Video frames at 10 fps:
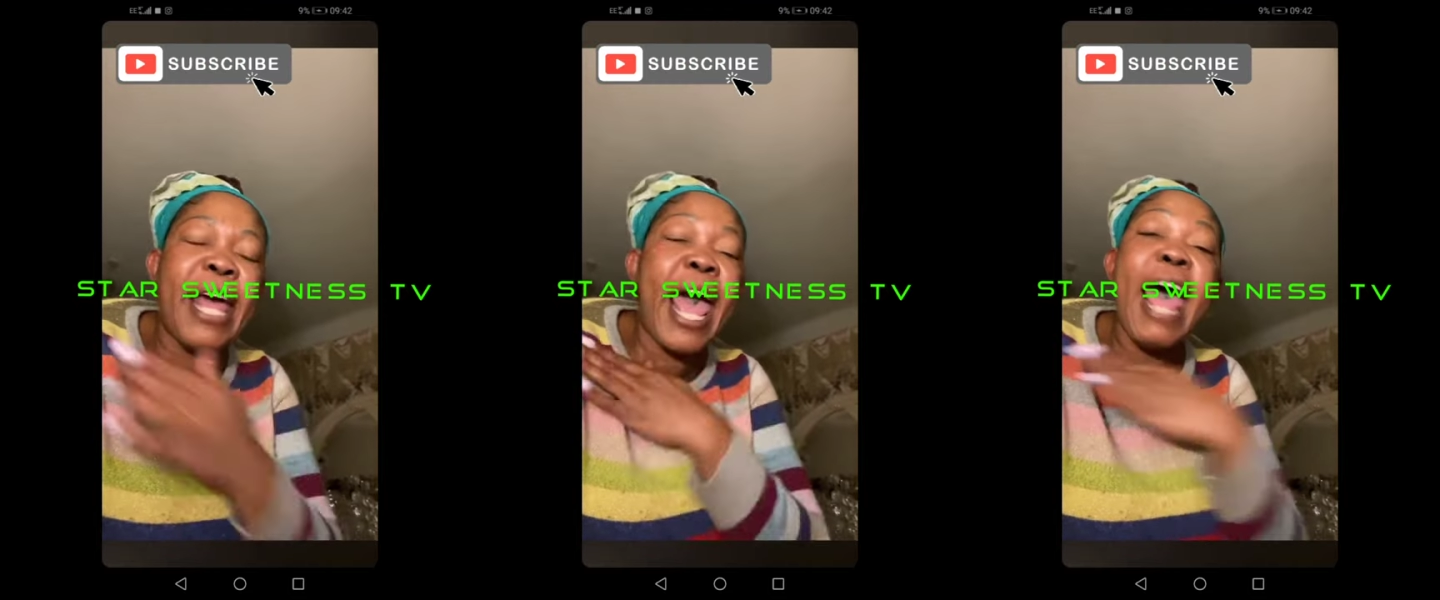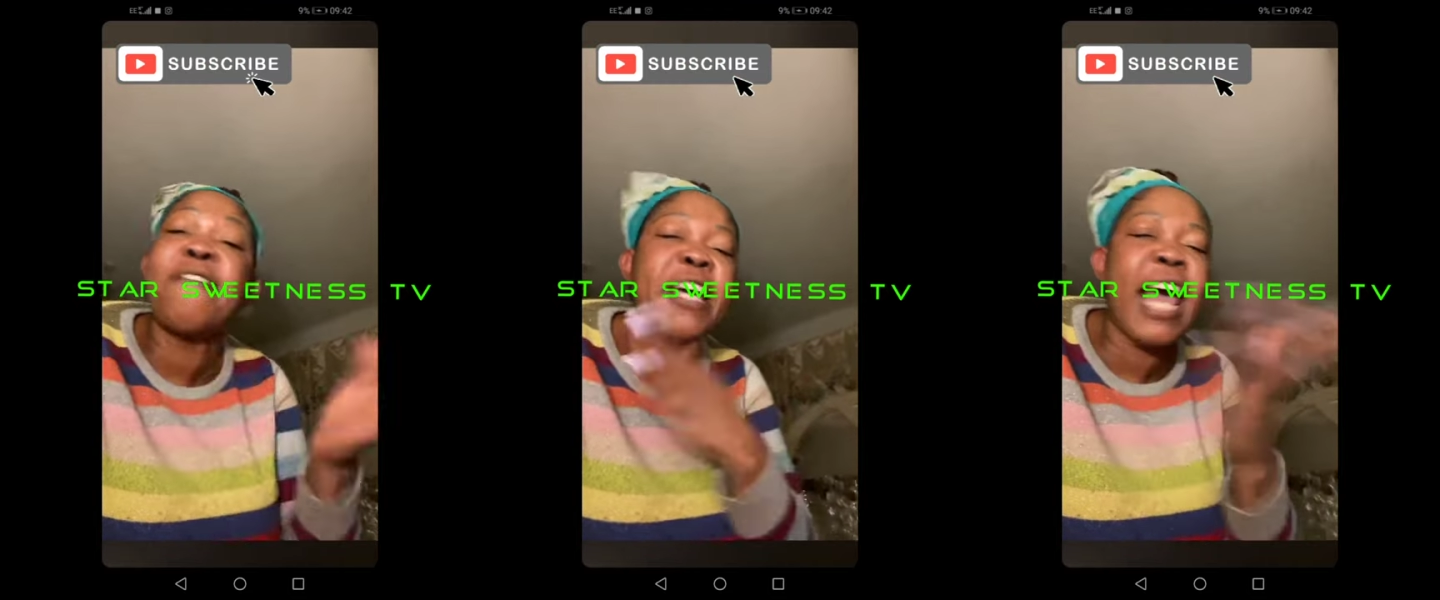but
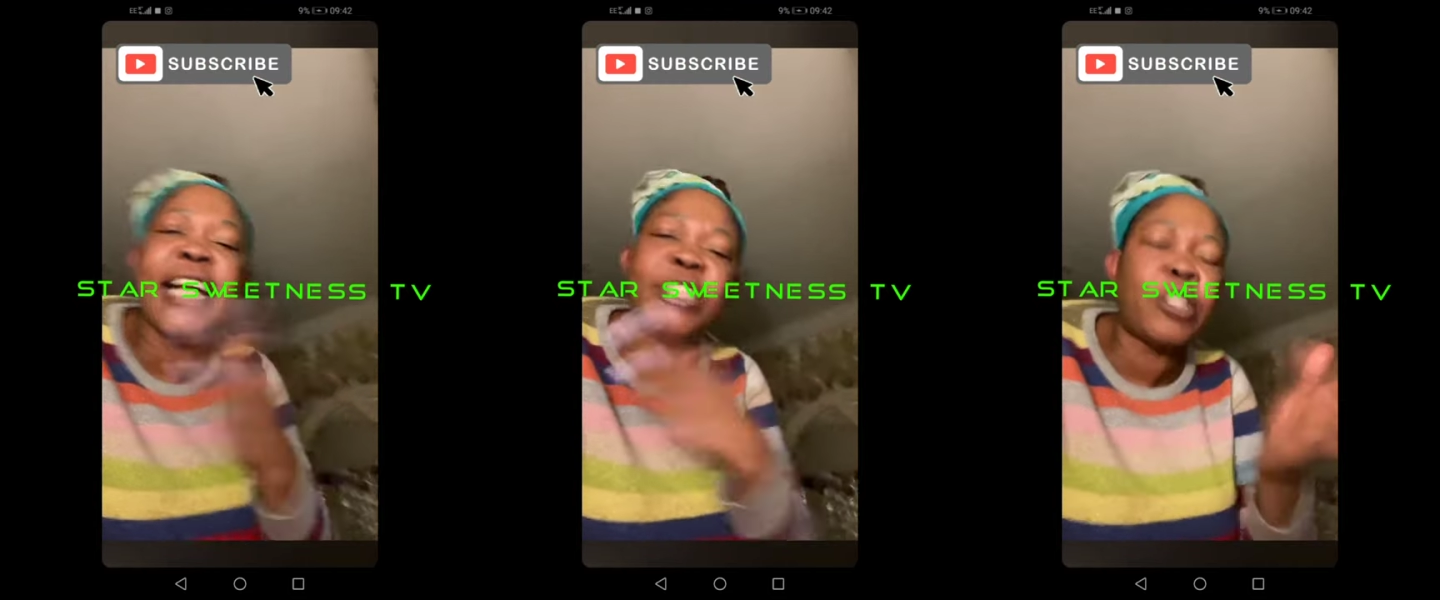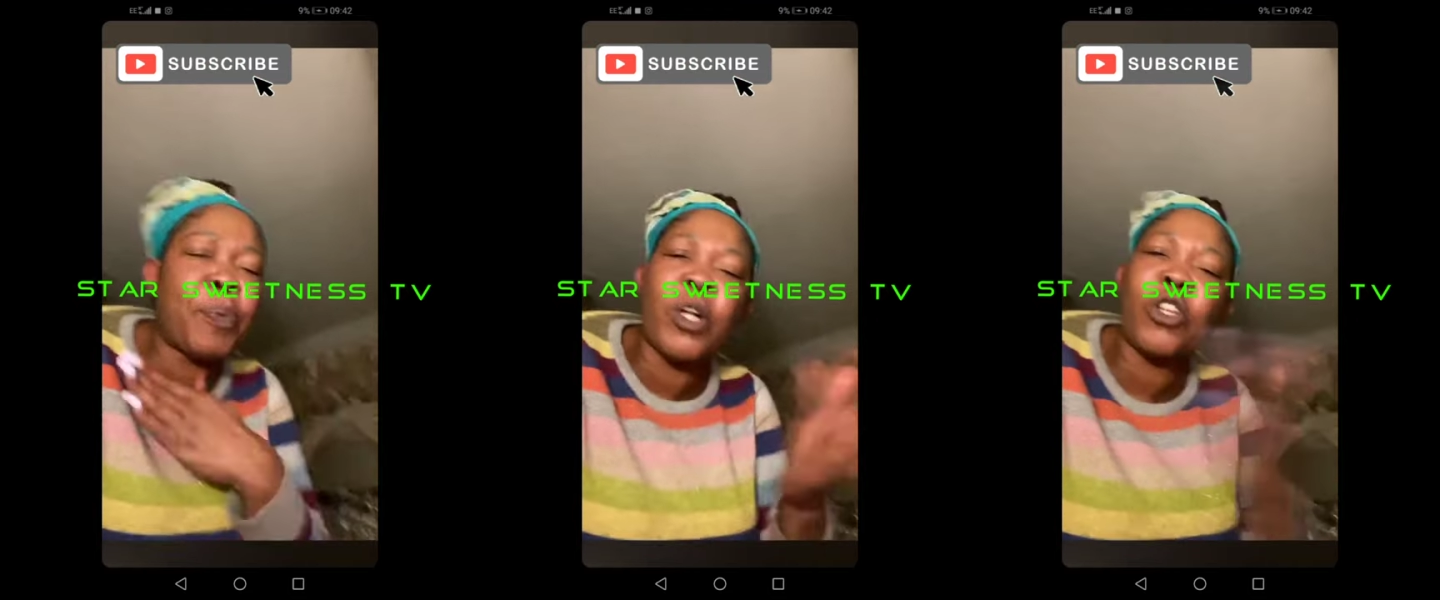every girl
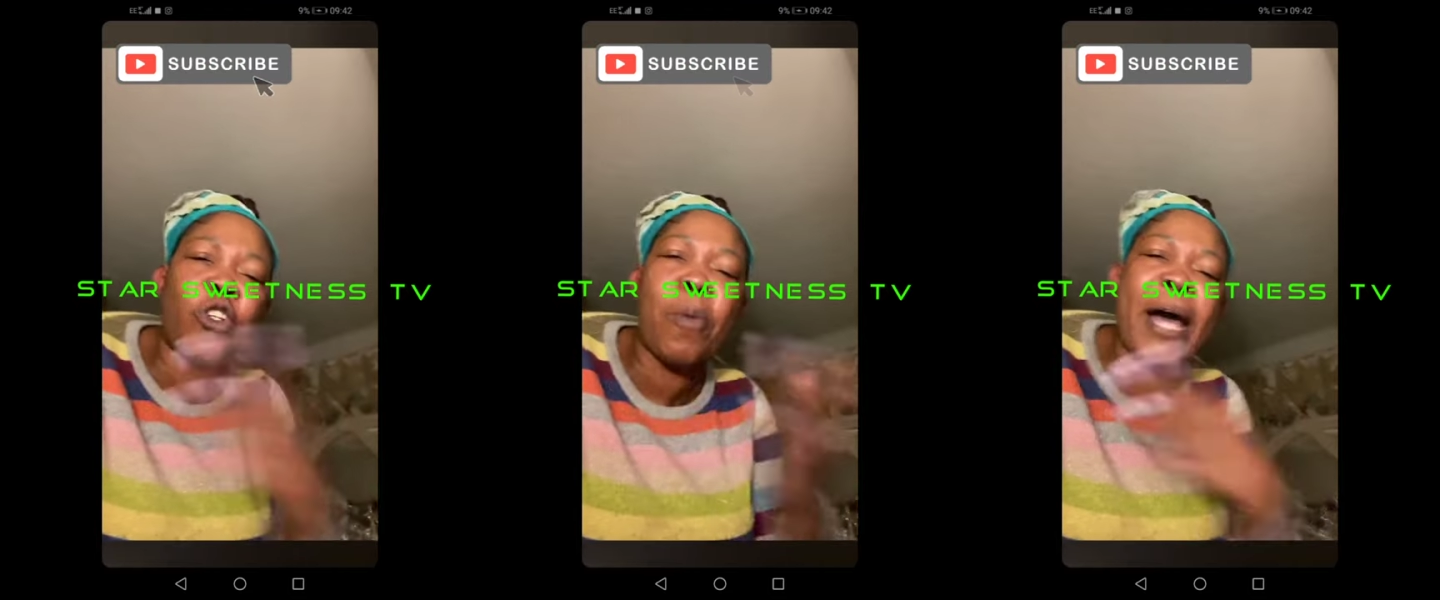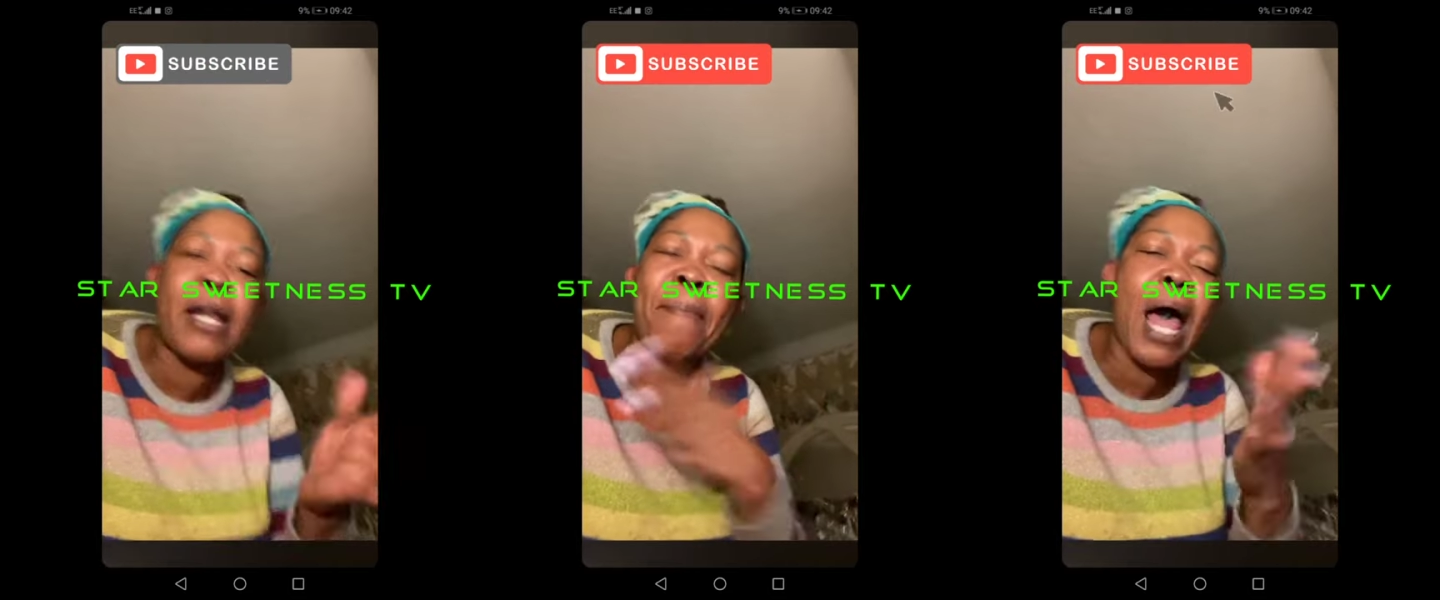supposed to
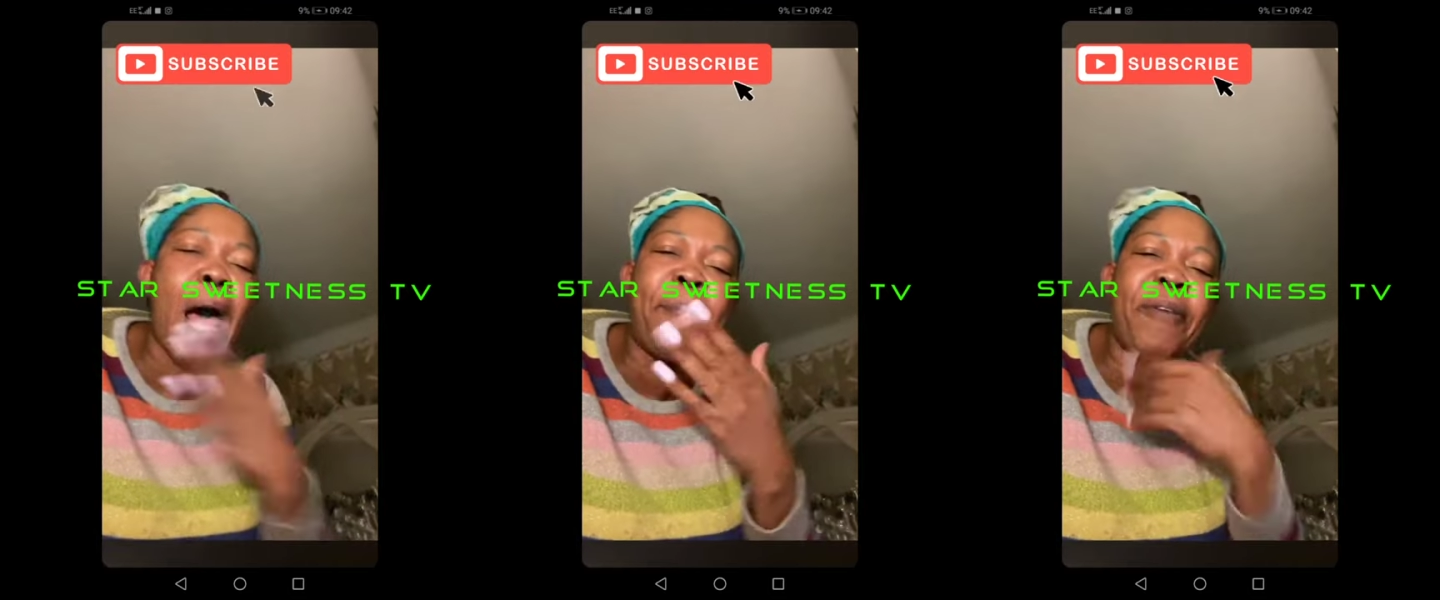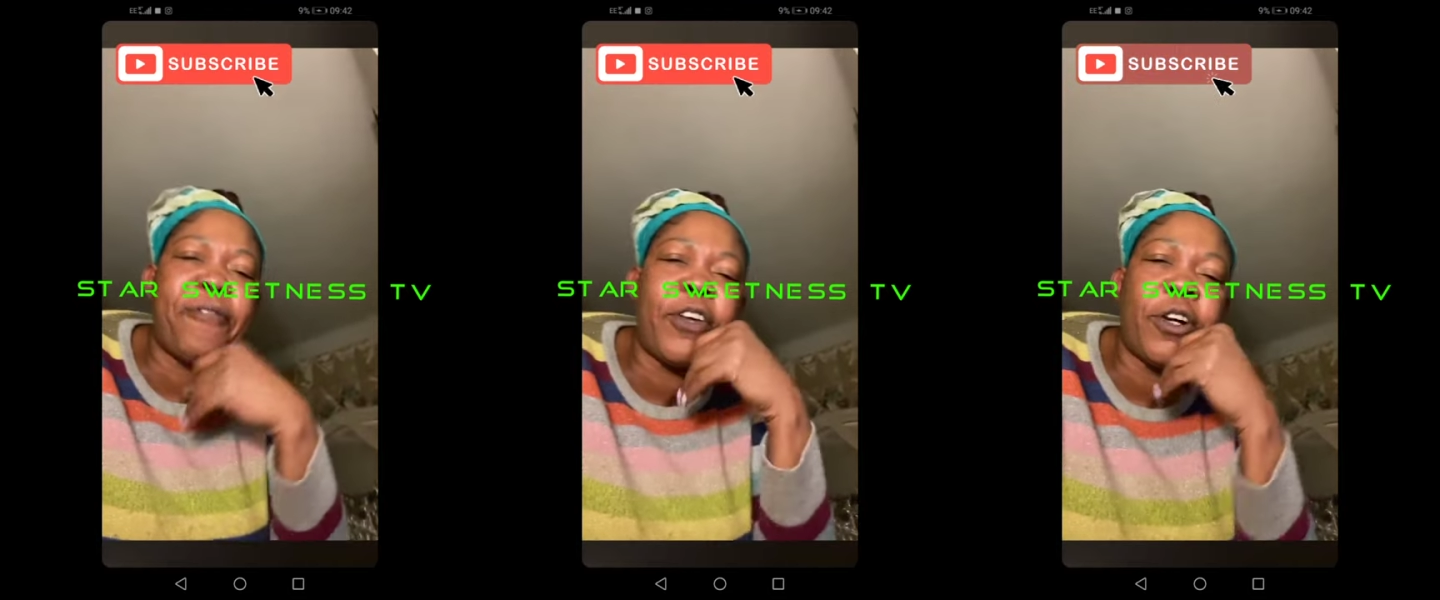do body. Me
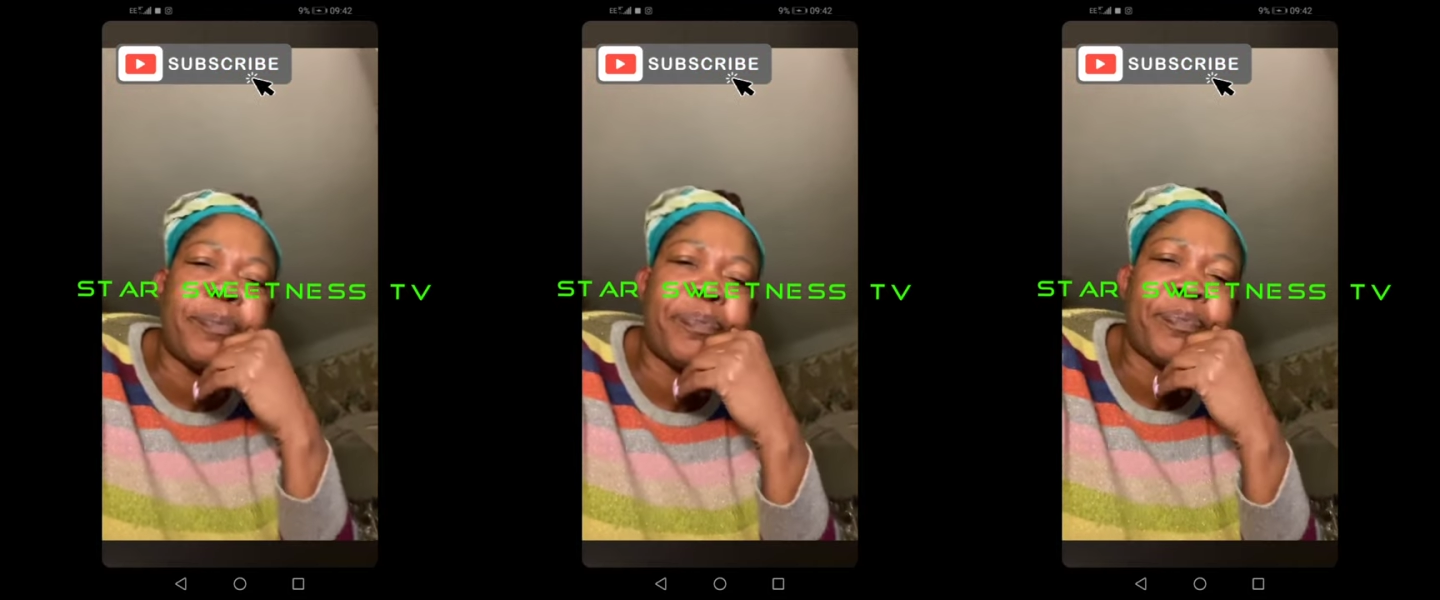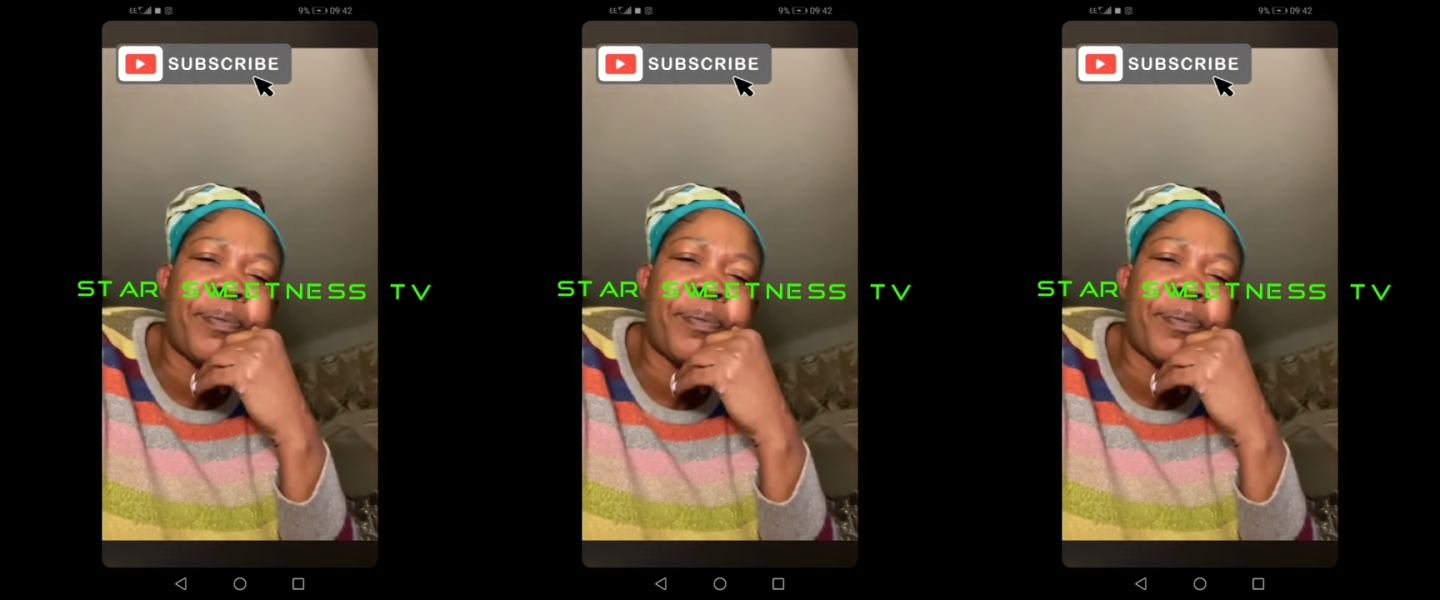happy for you.